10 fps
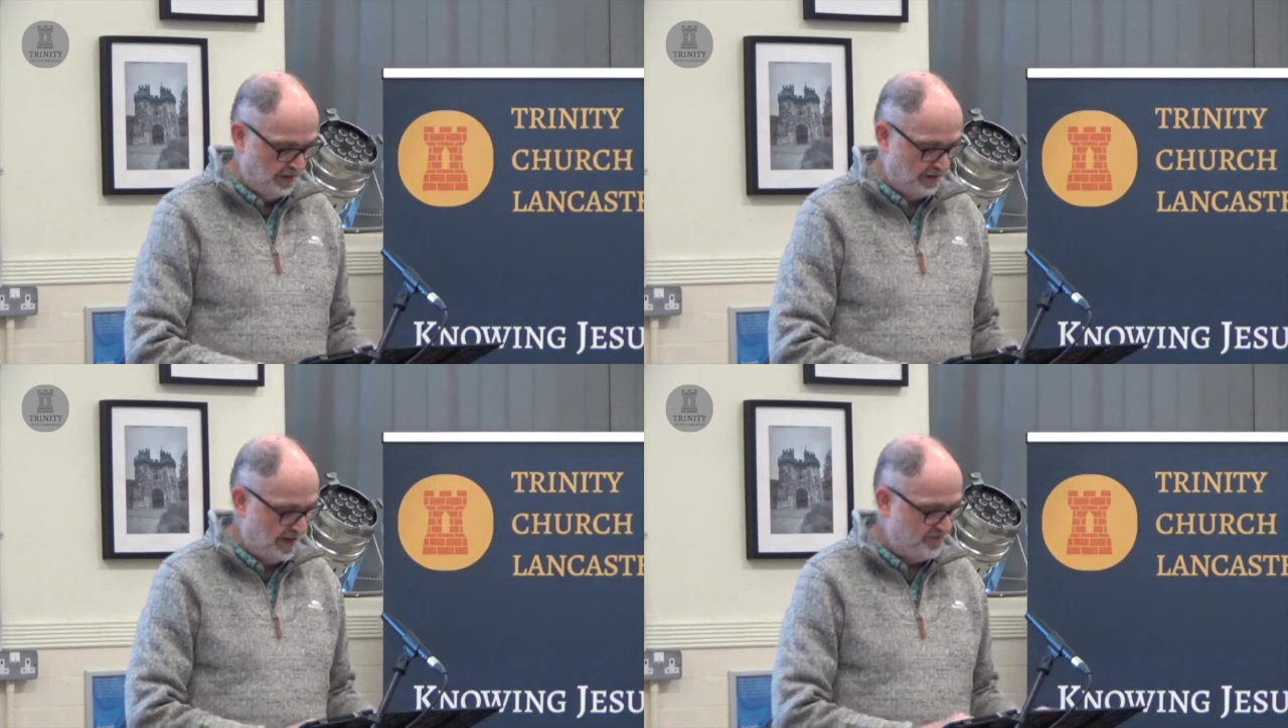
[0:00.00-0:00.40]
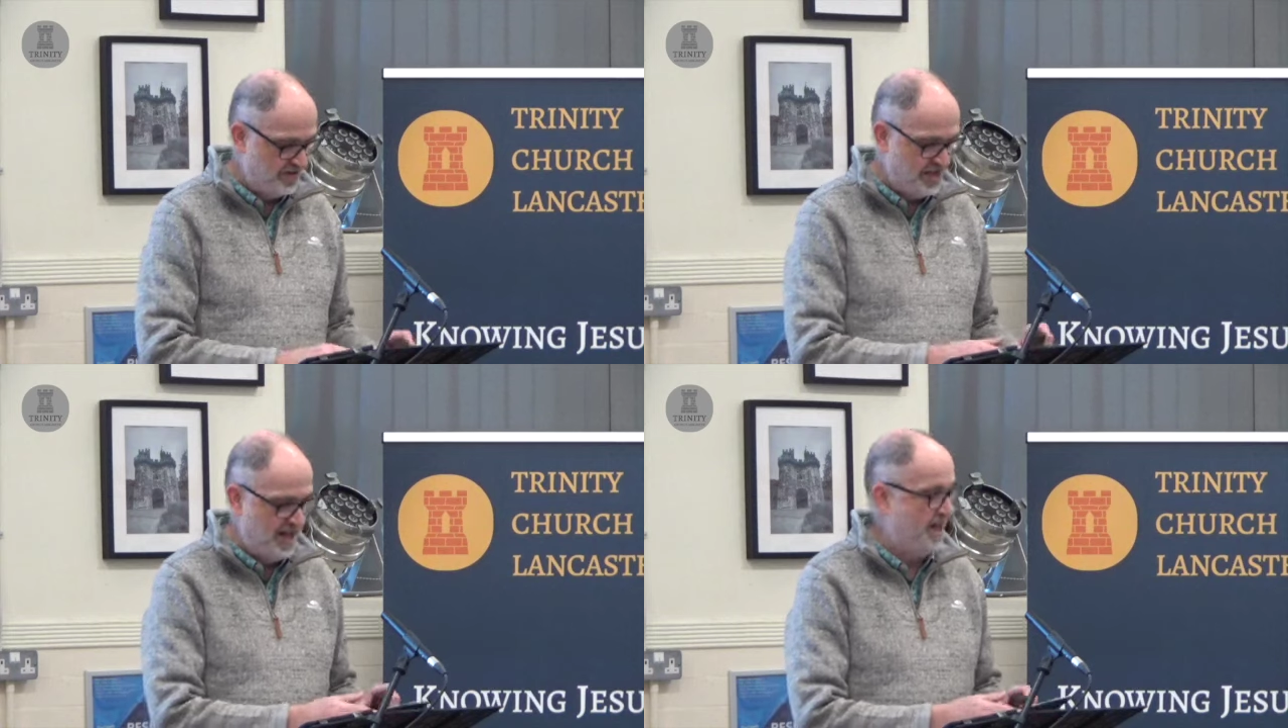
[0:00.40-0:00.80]
Every
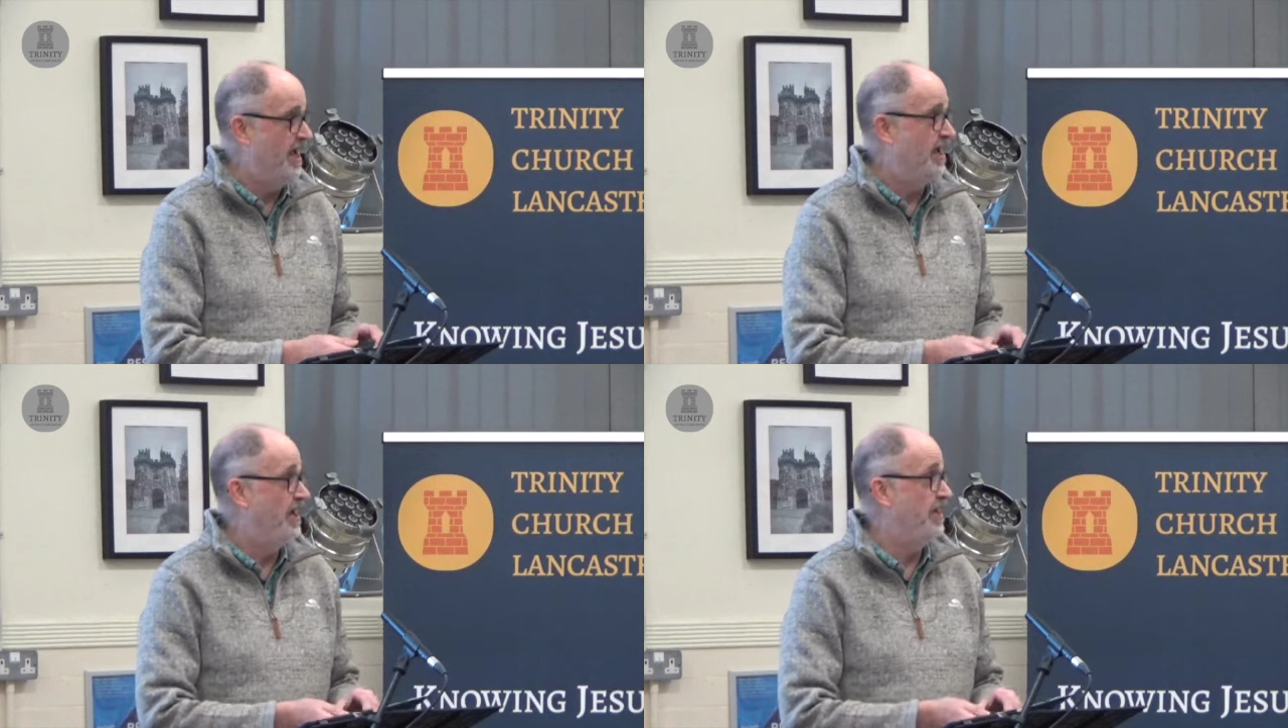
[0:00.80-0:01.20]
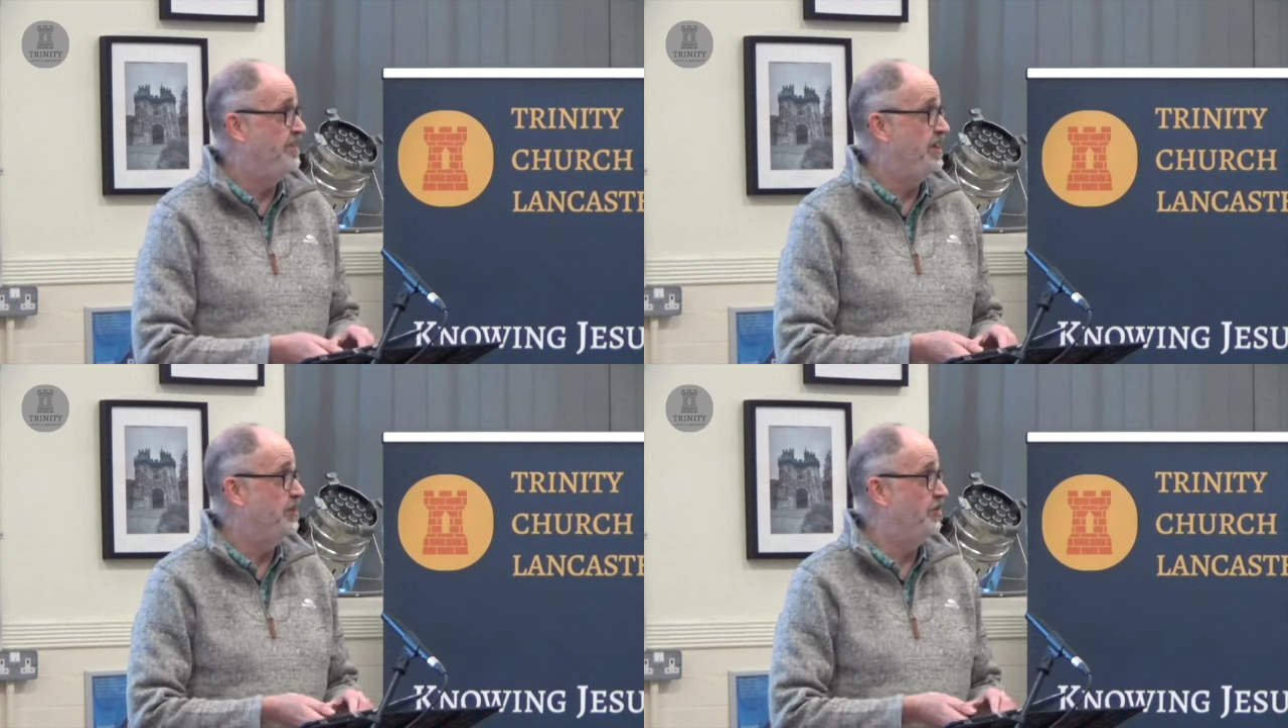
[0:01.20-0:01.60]
year,
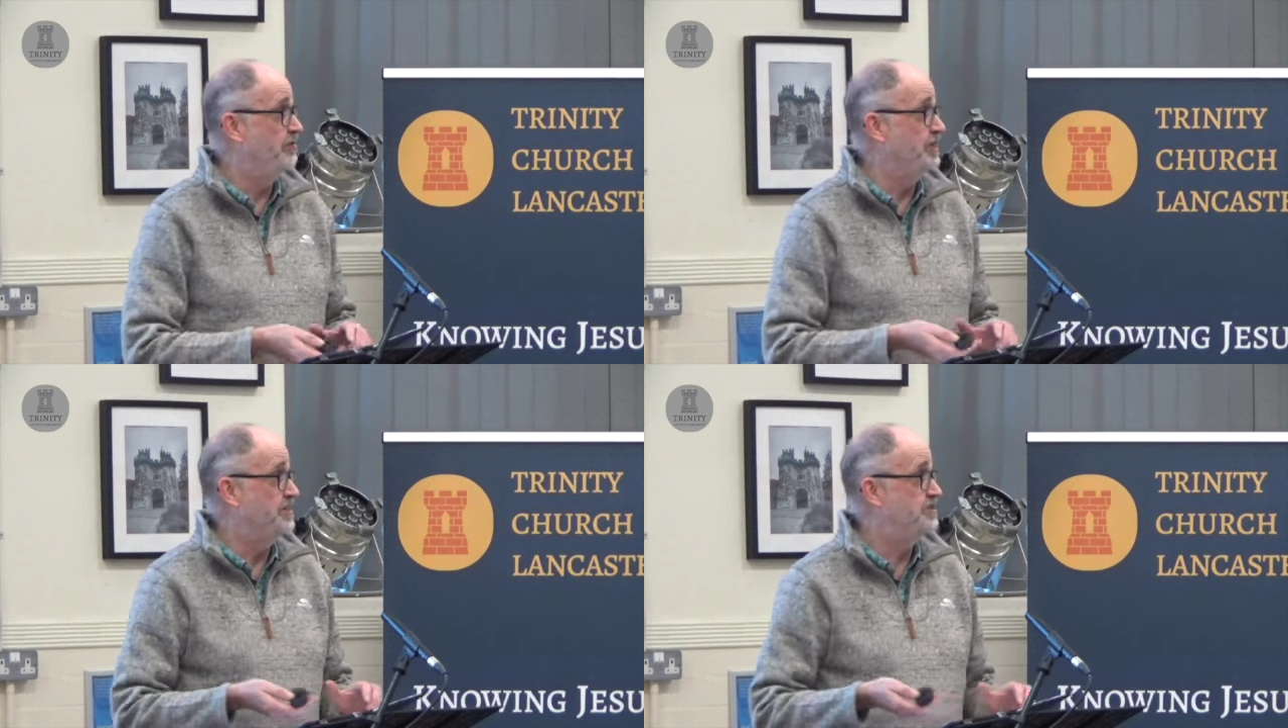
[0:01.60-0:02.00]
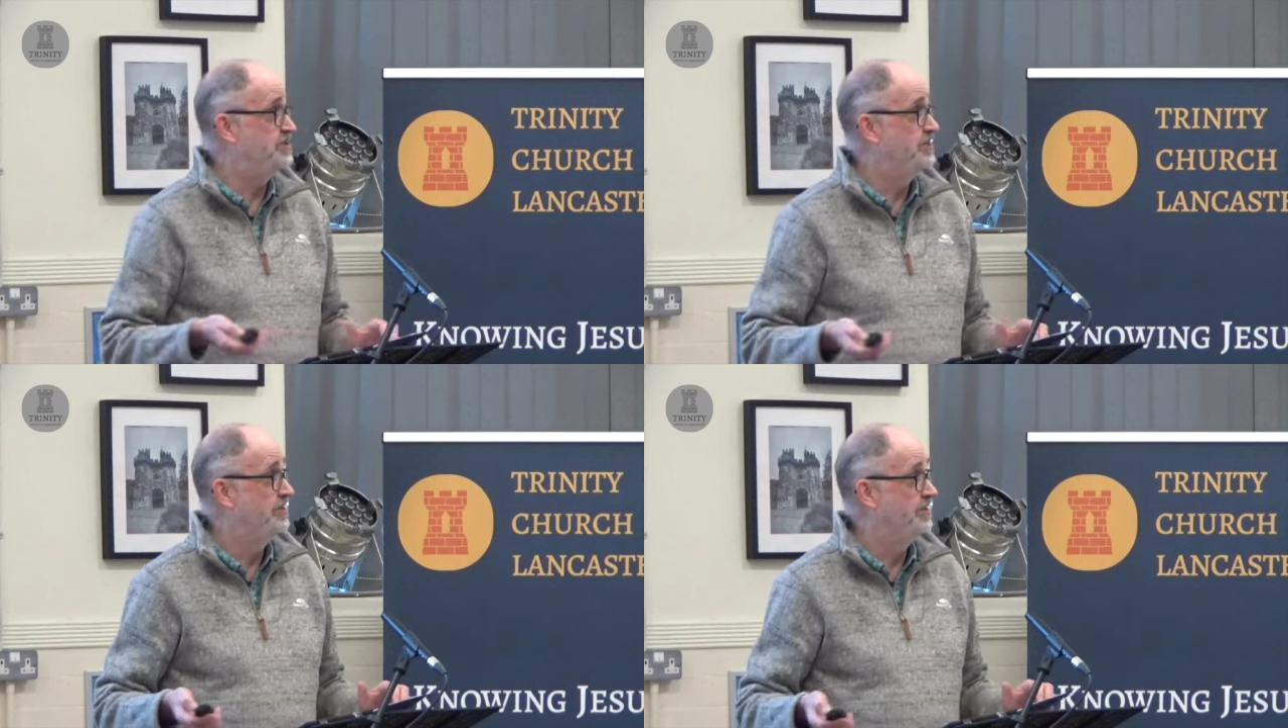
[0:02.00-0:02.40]
The
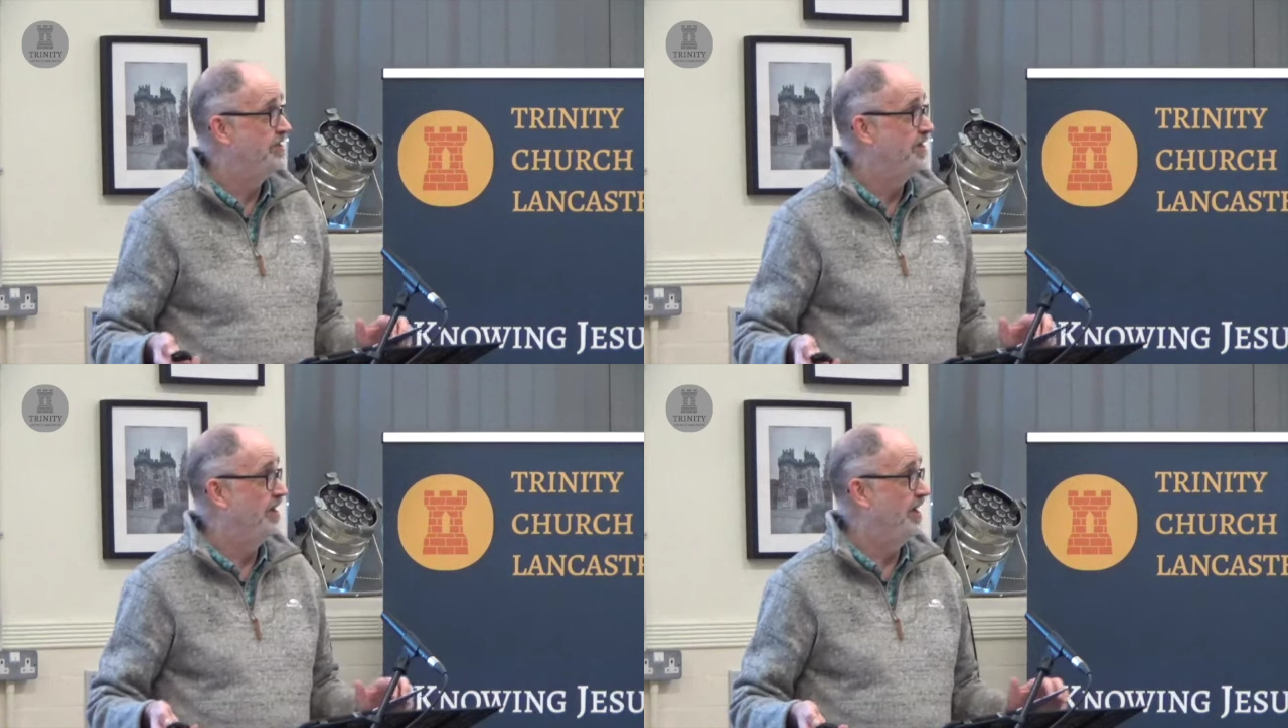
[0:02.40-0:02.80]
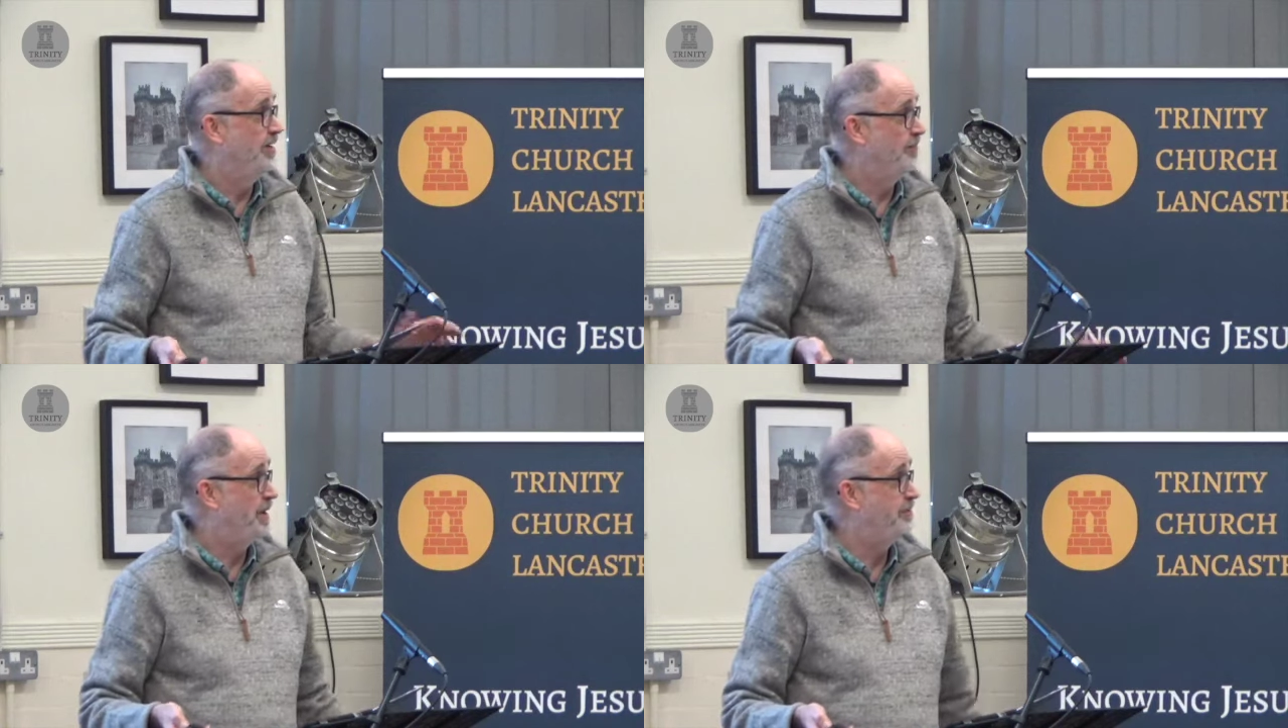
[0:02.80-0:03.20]
Economist
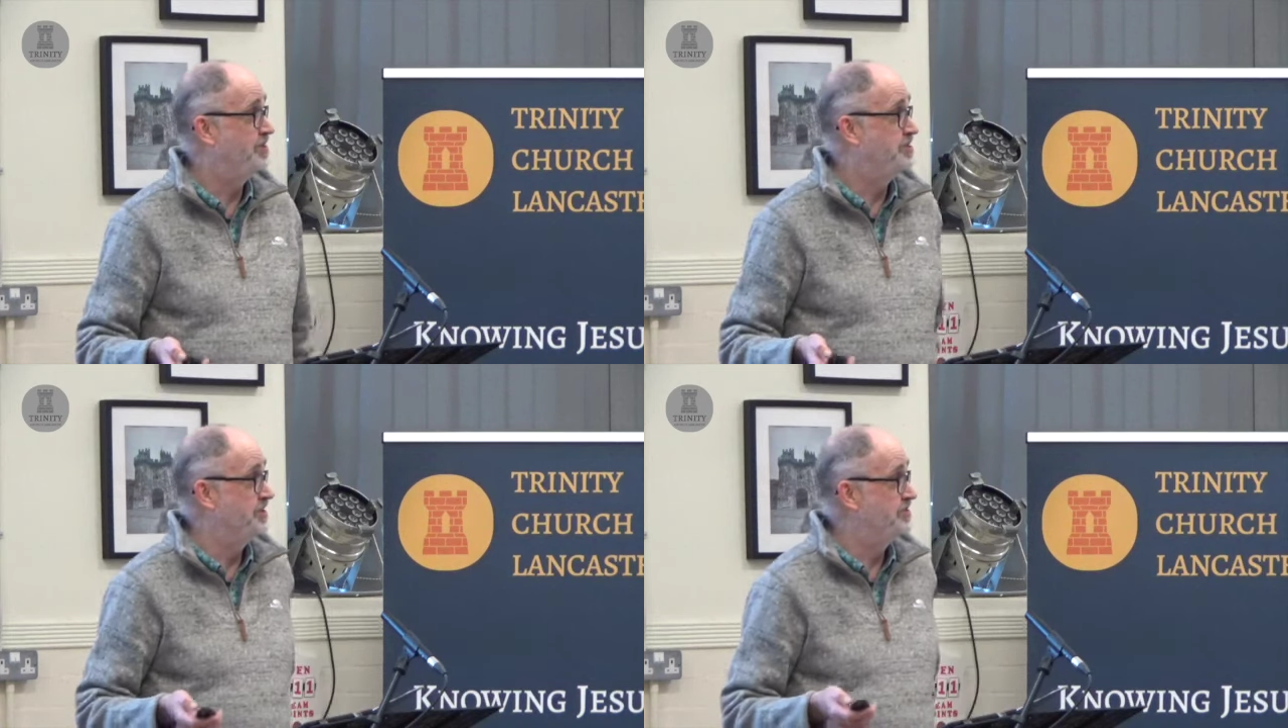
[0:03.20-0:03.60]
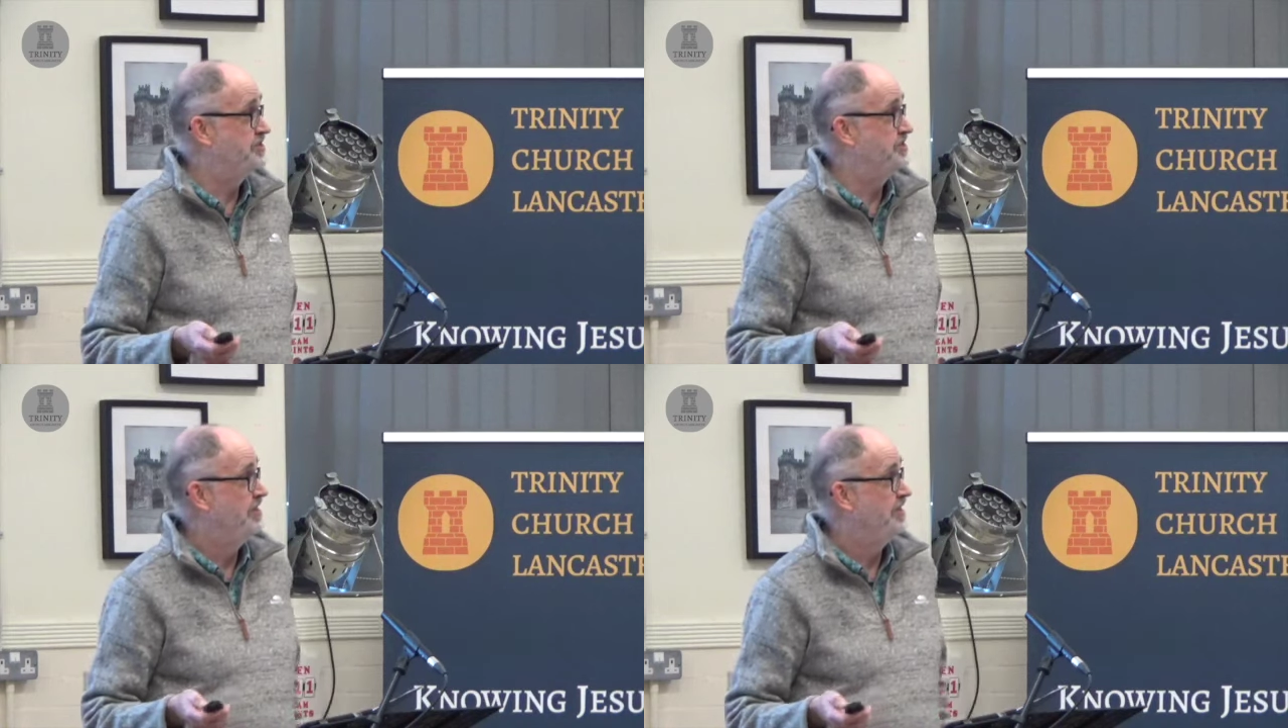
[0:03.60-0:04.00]
publishes